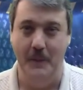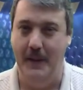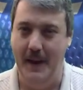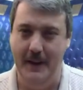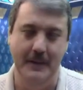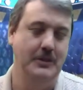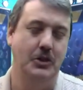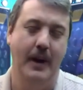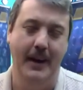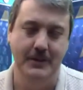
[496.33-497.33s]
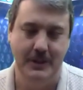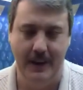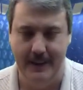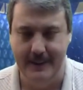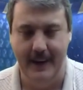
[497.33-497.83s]
They trounced
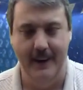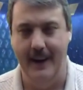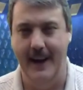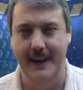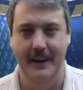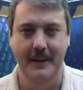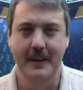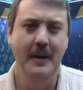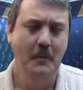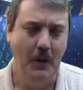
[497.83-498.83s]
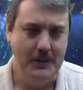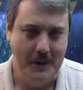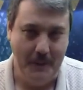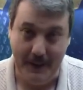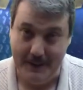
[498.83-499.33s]
on Carolina,
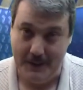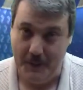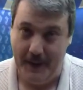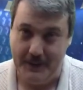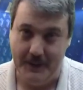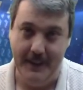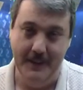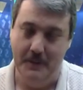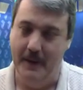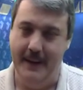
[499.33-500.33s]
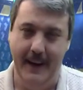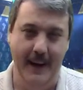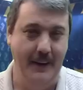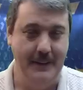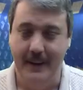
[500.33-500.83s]
mostly because of special teams, but they
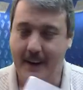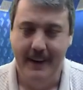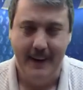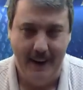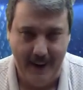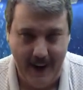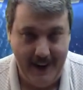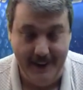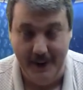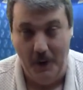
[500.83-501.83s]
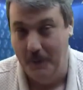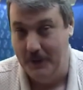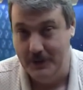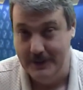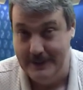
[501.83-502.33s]
held Carolina to
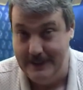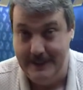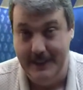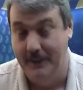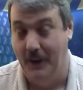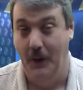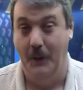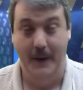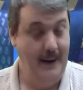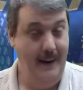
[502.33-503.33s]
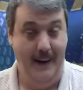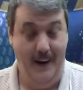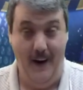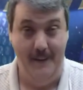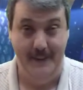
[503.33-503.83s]
almost zero
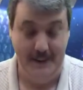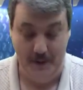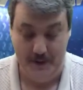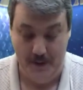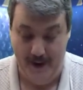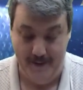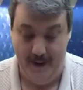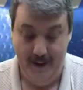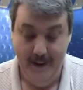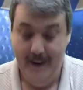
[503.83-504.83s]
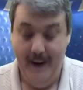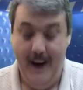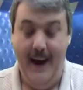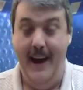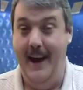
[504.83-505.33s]
offense whatsoever.
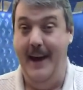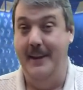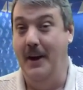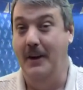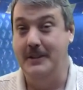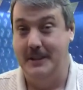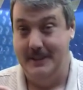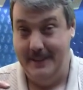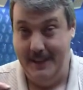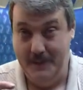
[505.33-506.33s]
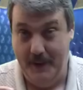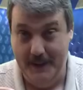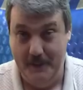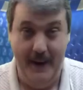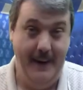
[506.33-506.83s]
And they're just this
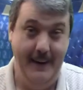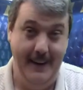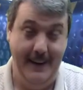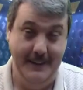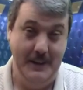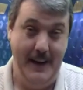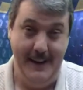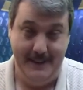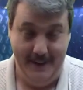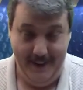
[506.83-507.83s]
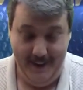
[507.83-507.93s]
much better than the Jets.